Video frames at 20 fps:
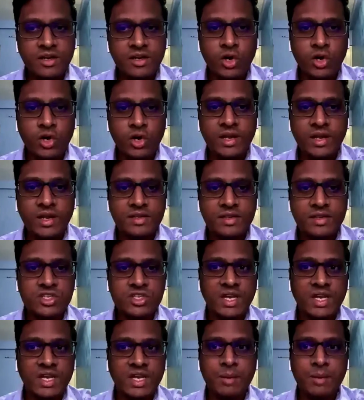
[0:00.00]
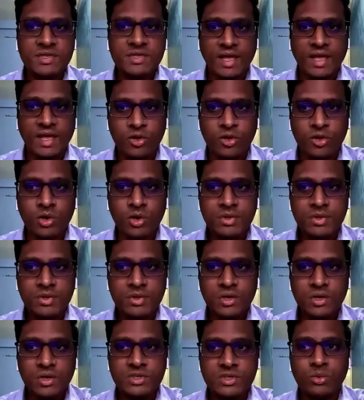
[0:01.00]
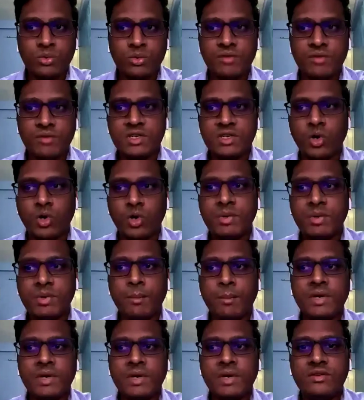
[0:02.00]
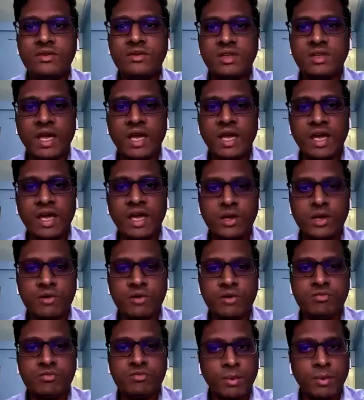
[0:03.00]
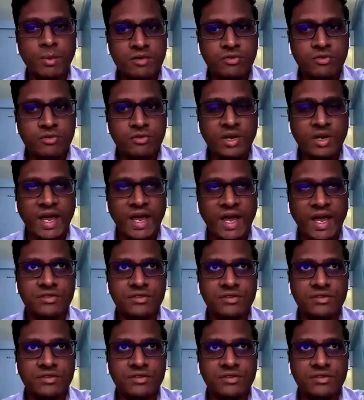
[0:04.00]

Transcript: which is one of the top companies in the area of mobile phone accessories and components.